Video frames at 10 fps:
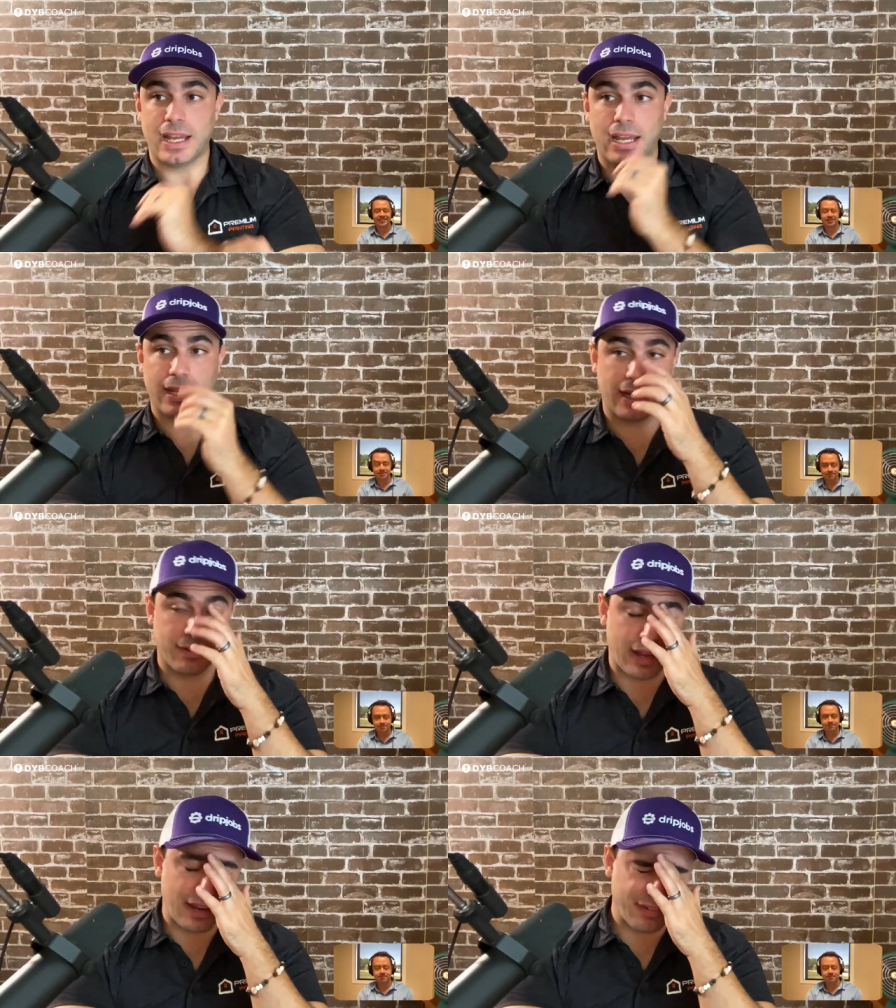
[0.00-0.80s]
And
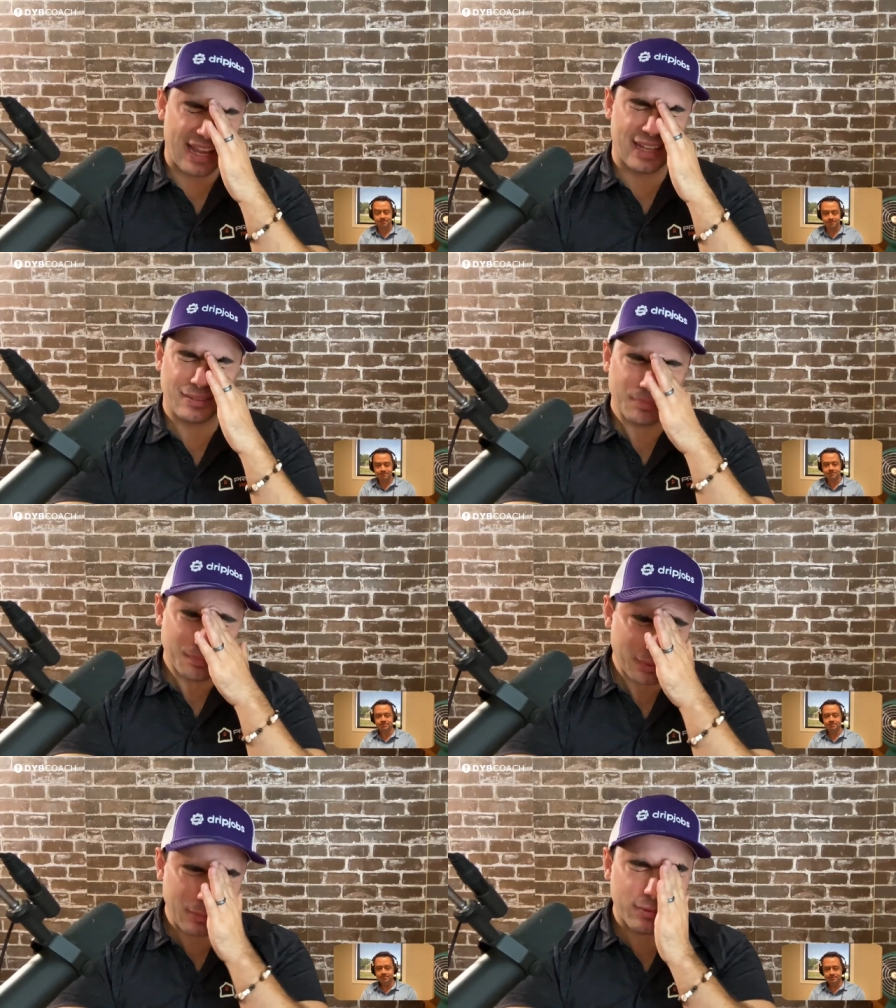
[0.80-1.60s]
I've, I've had
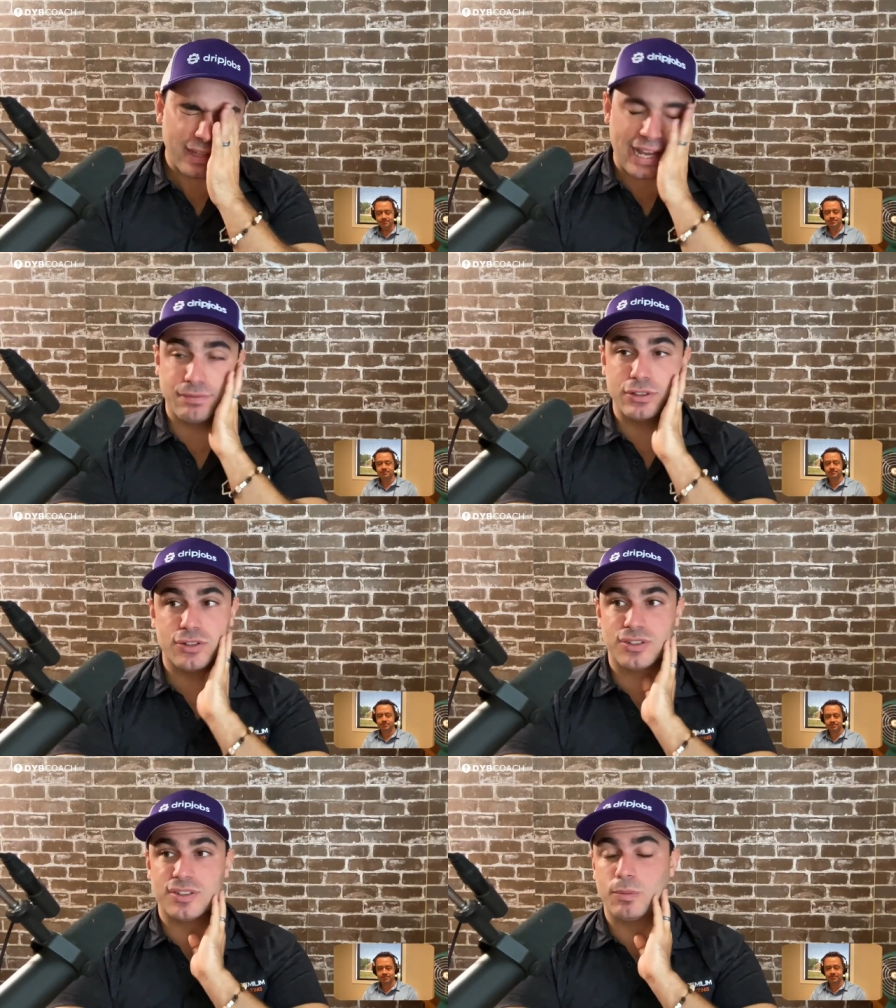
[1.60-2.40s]
people that have to
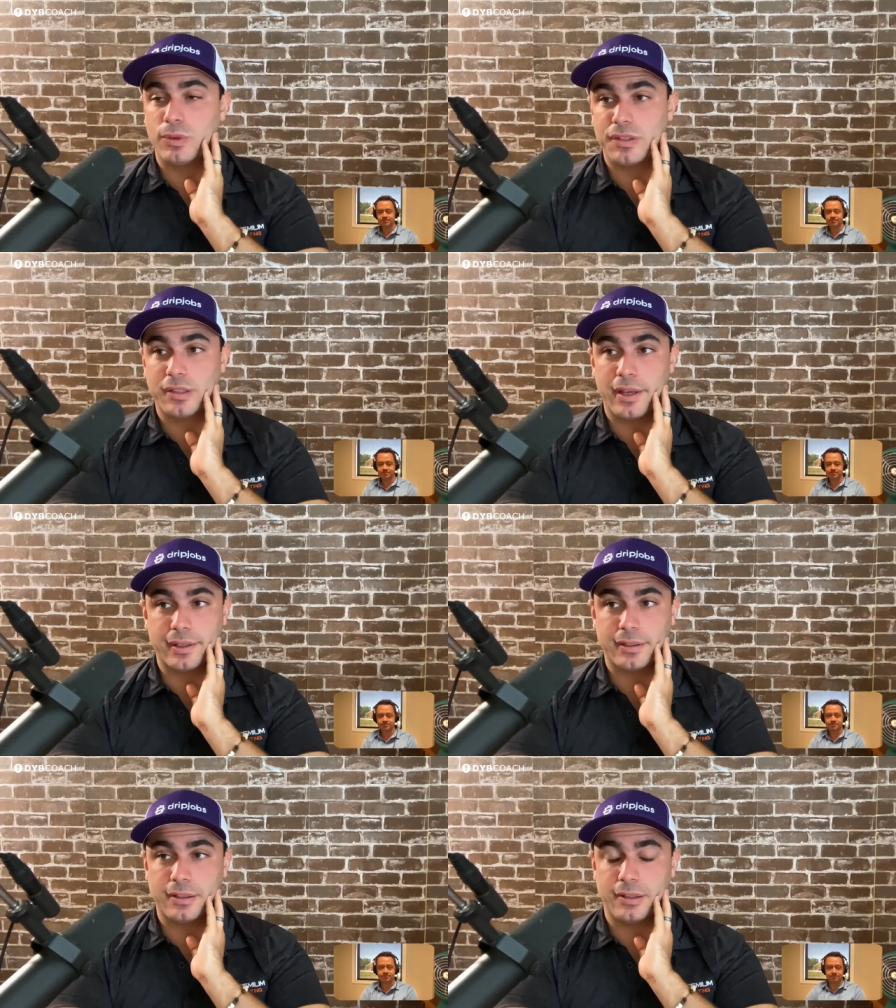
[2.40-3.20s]
just see what it's
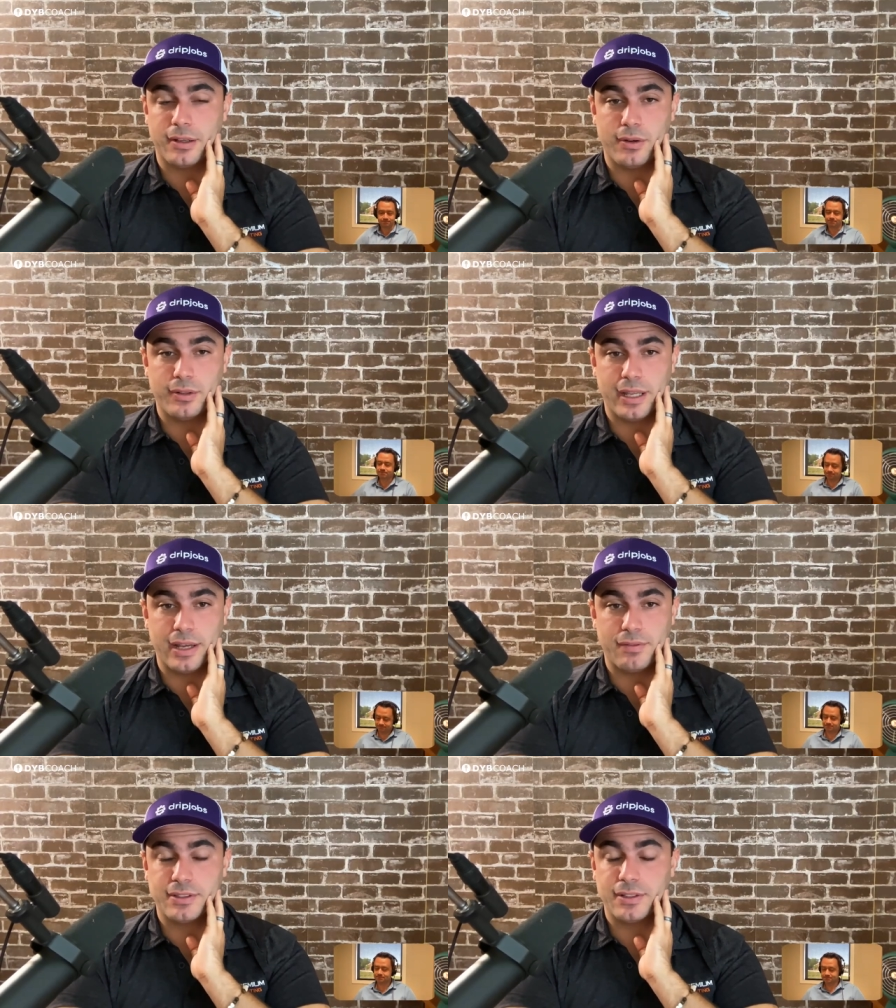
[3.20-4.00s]
like, you know, and they
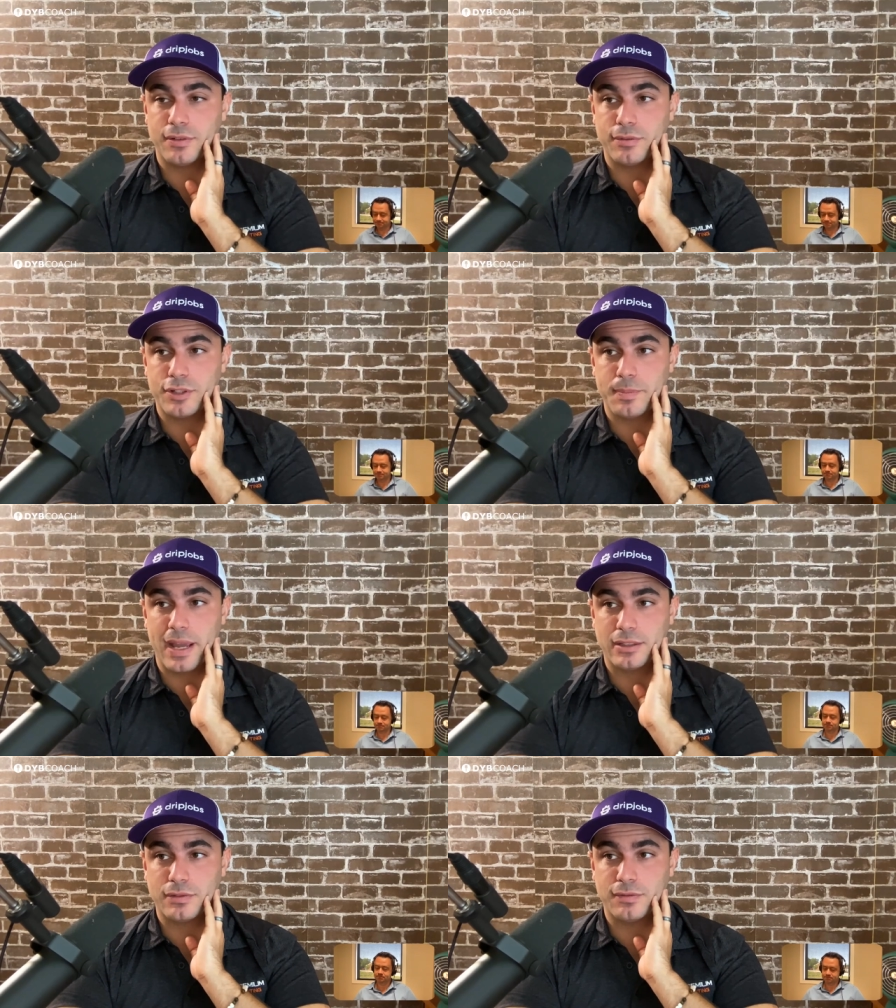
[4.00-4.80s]
mm-hmm. have a different
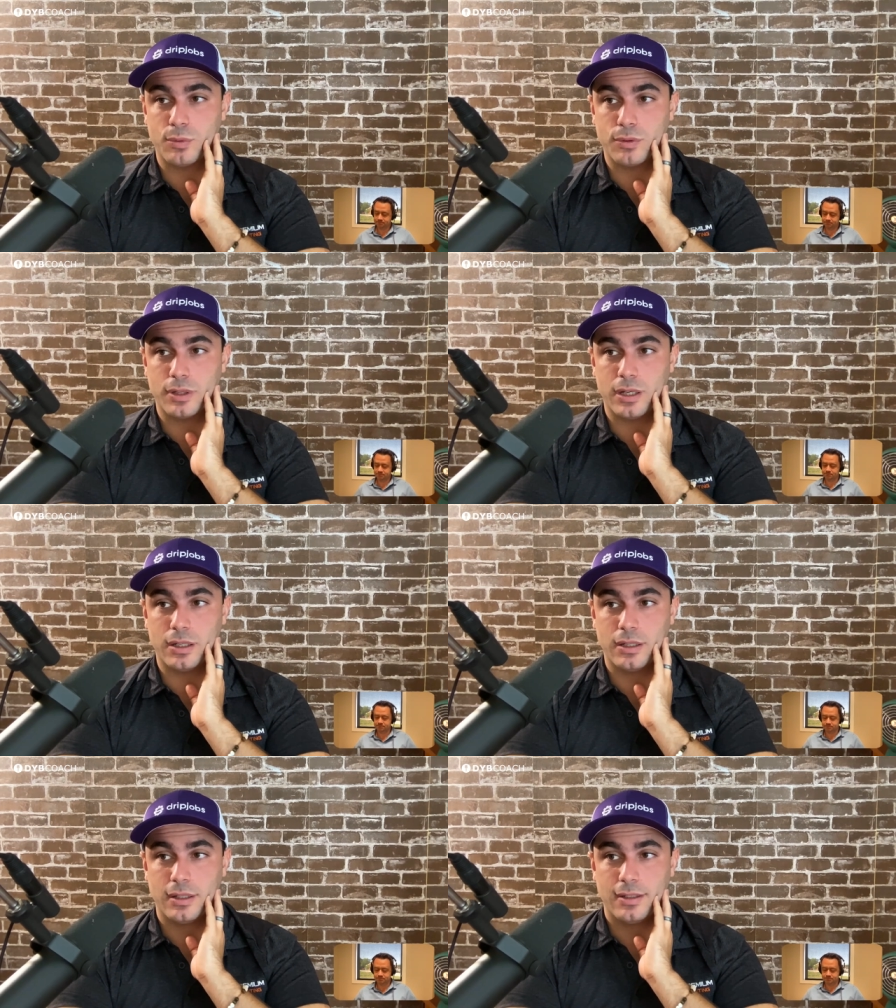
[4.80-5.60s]
respect for, uh,